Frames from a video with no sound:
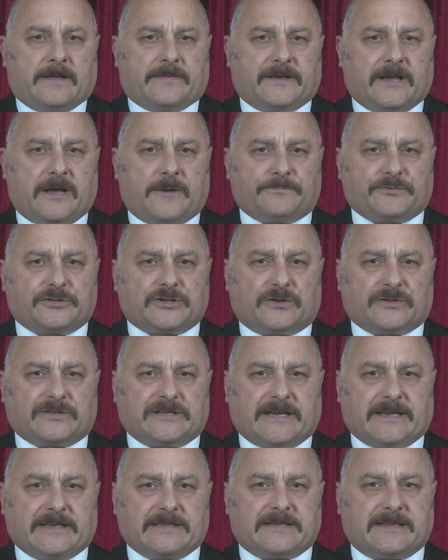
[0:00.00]
The upshot
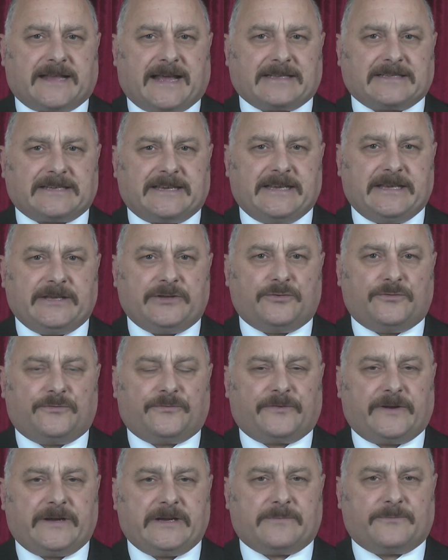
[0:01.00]
is that EU
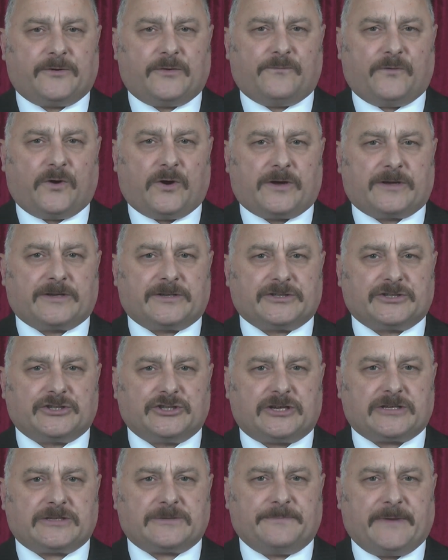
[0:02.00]
freedom of workers
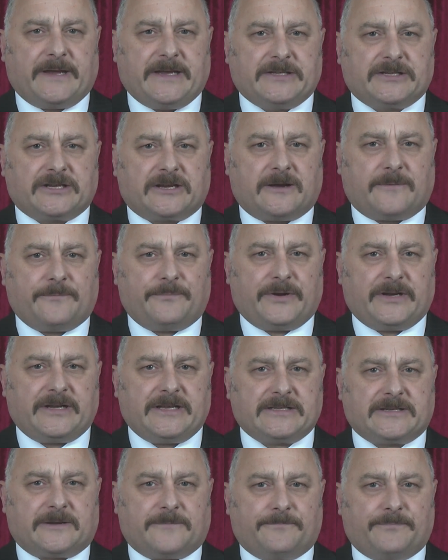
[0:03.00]
just means
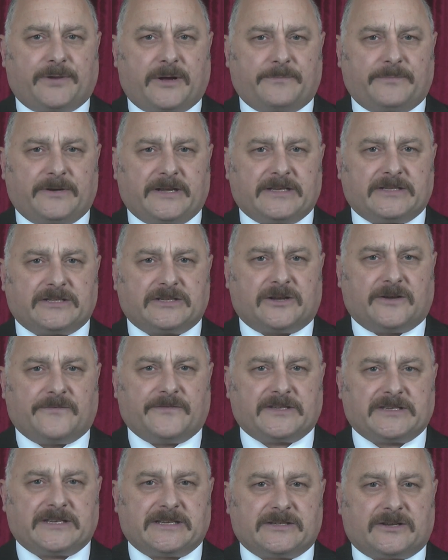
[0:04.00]
companies and public
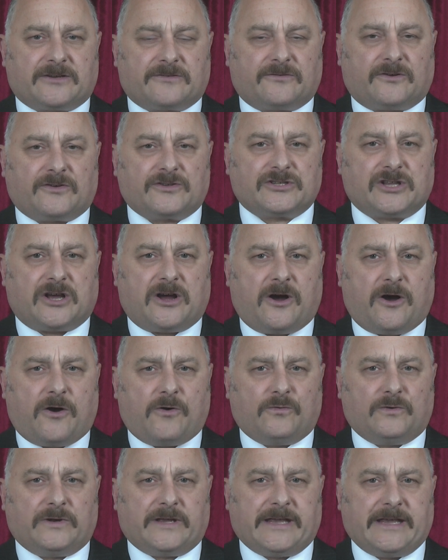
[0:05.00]
services across the
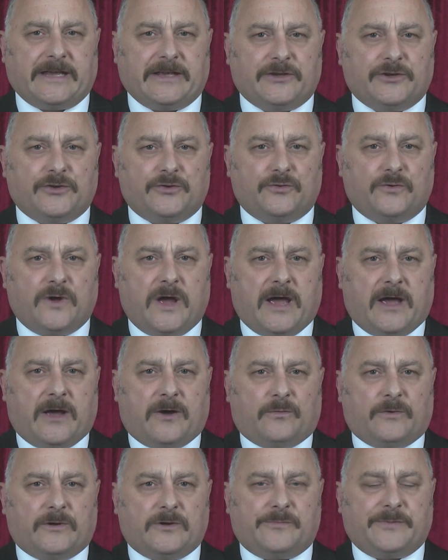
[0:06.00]
whole EU
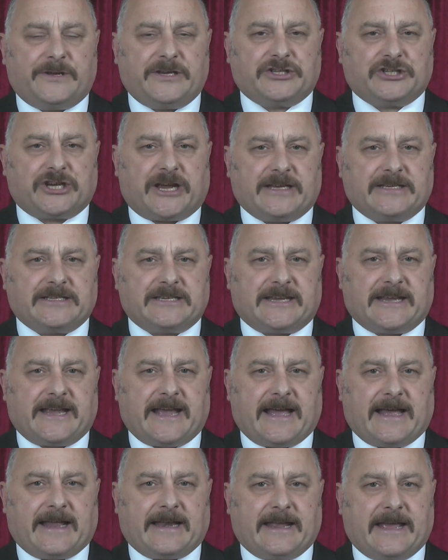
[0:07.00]
will be chasing
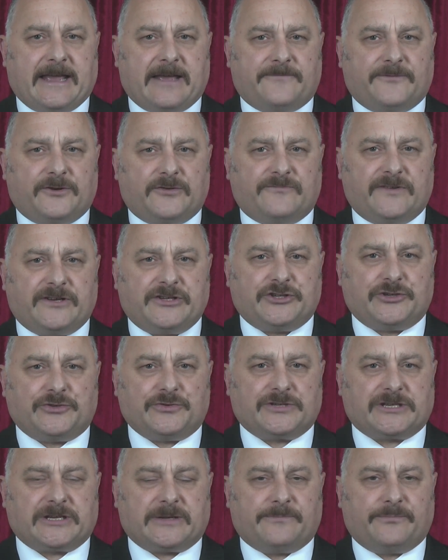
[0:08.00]
an ever
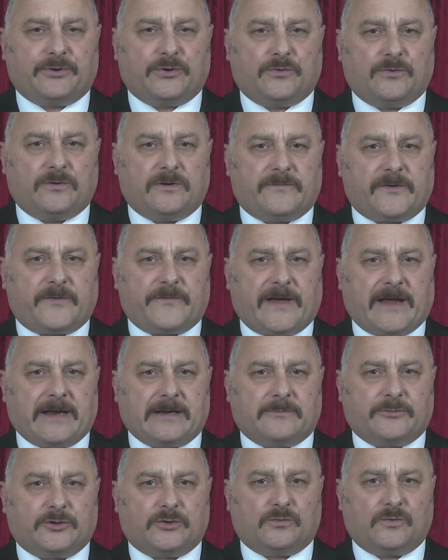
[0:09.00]
reducing pool of
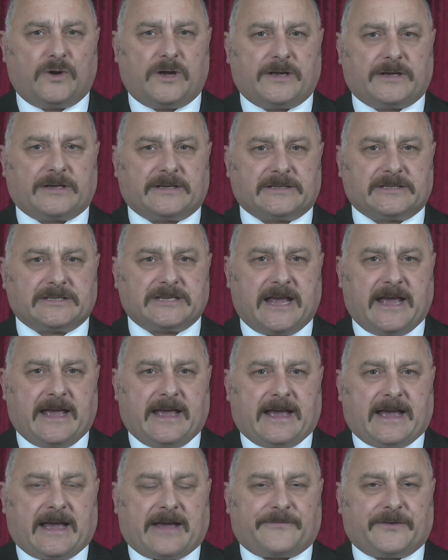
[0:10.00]
available workers,
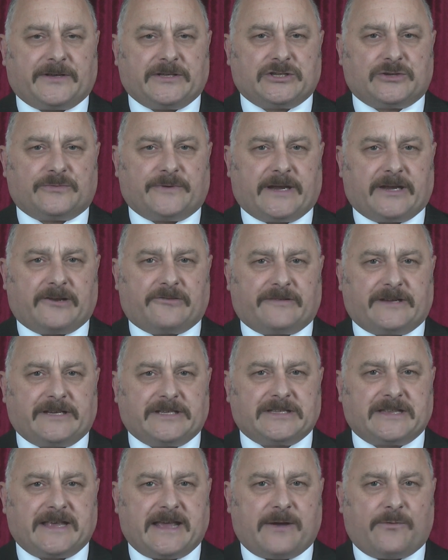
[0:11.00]
having to
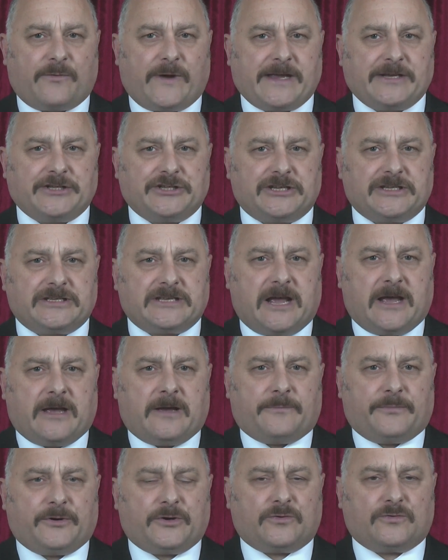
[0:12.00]
increase their wages
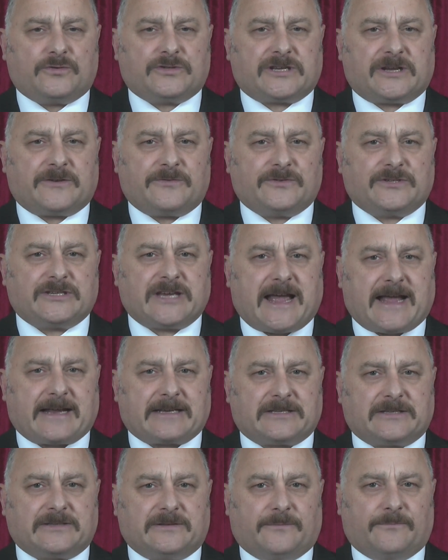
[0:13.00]
but also
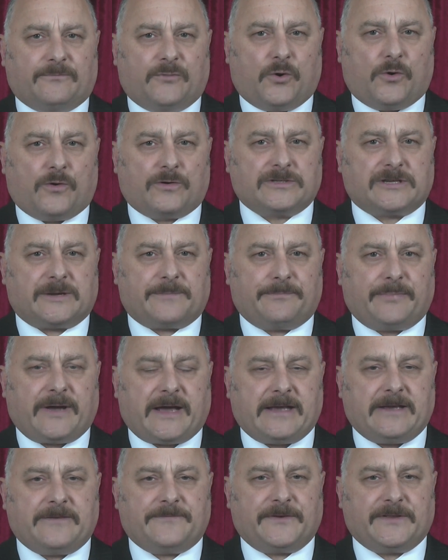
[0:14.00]
tax them more to
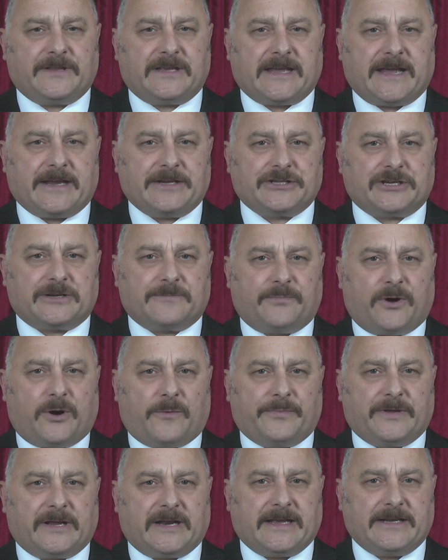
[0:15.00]
pay for the ageing
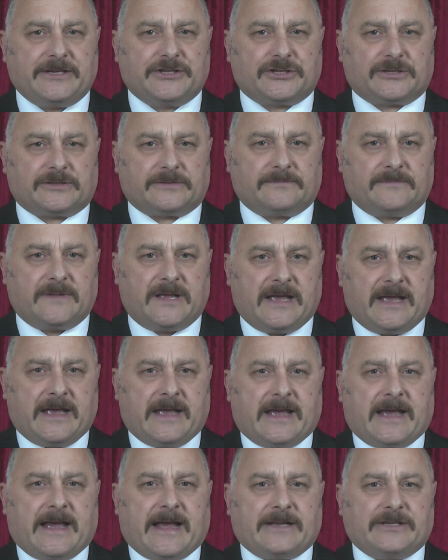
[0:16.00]
population.
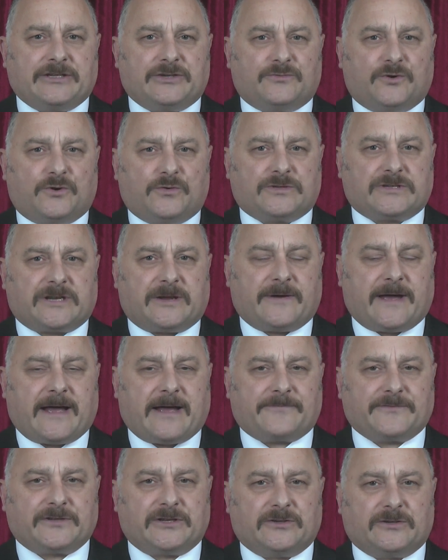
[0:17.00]
And you also
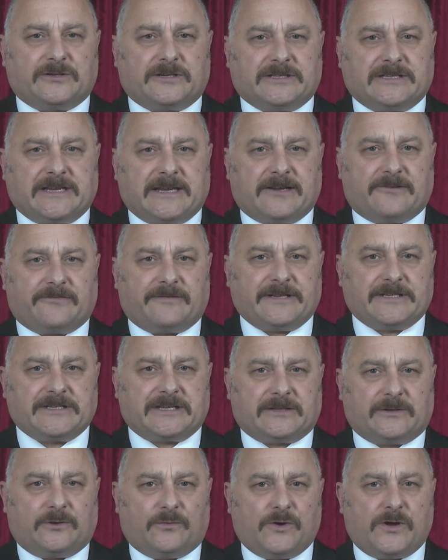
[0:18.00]
have to look at
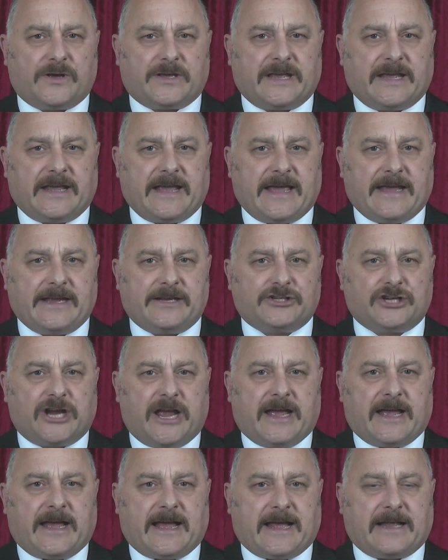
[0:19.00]
increasing the working age
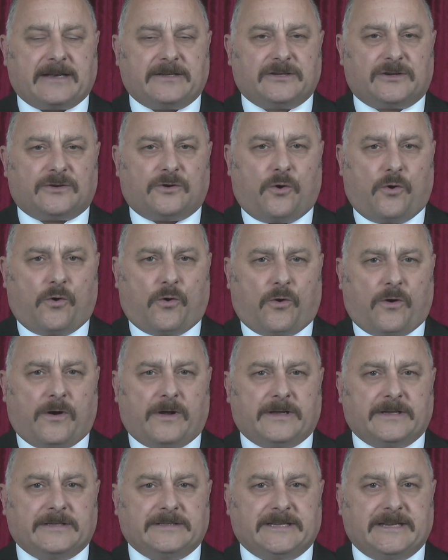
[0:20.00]
and
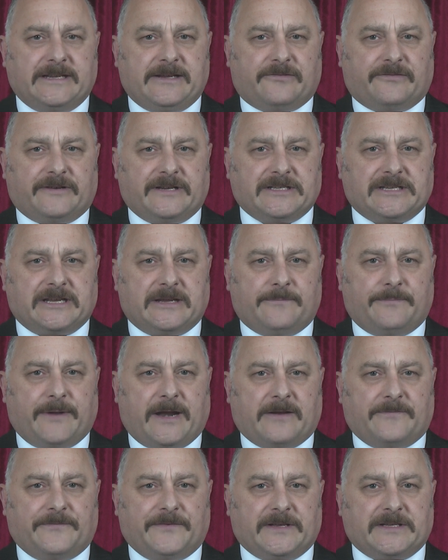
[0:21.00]
or decreasing
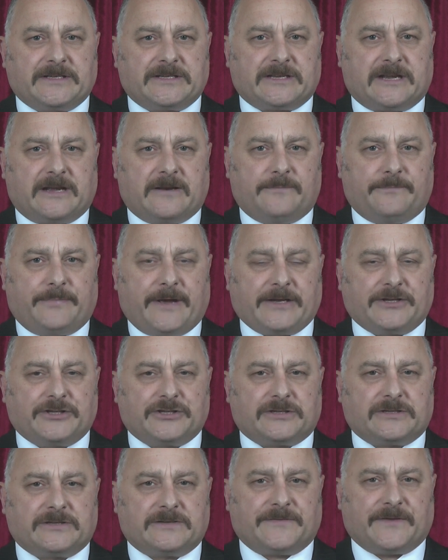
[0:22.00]
benefits and
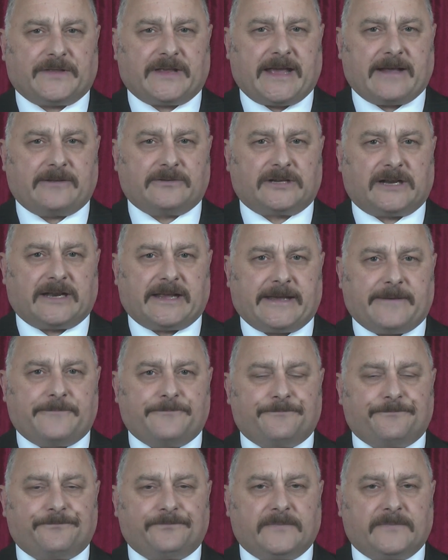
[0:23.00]
pensions for the elderly.